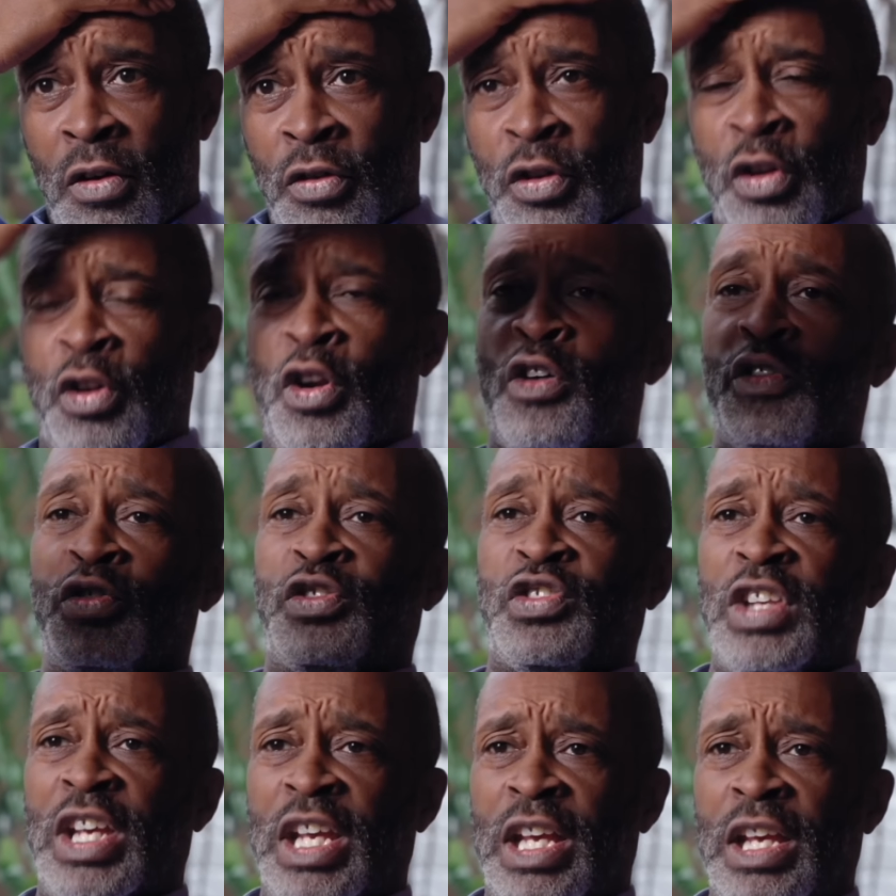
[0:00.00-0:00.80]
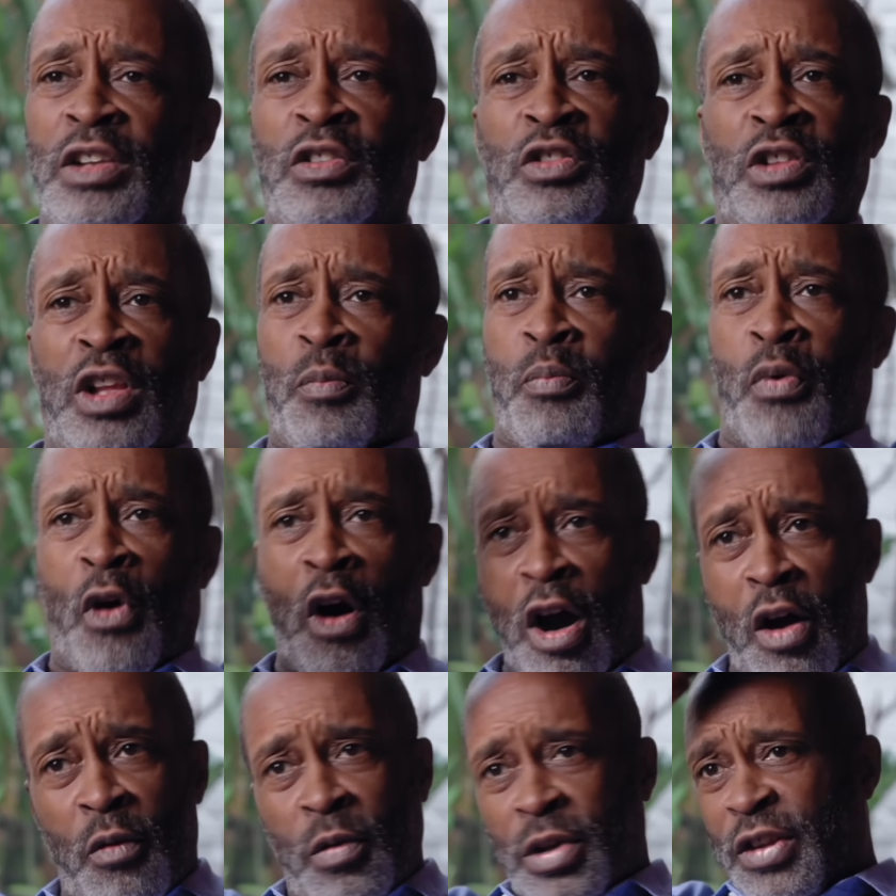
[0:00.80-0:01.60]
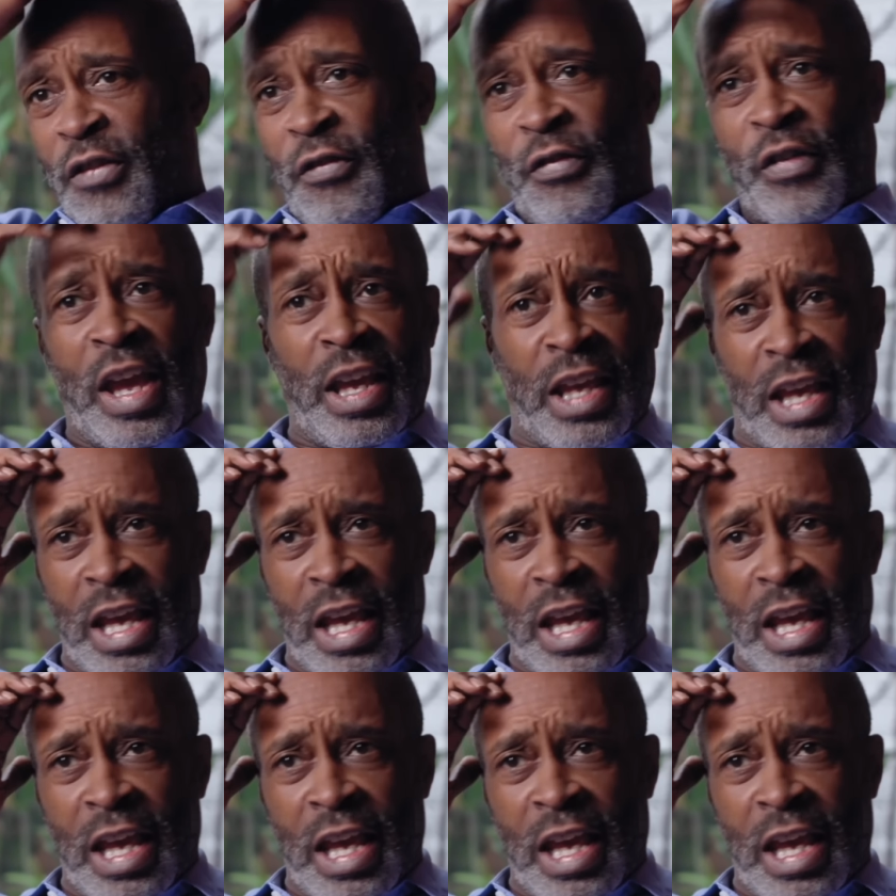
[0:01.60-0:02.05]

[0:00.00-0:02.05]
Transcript: You don't see LeBron with the fake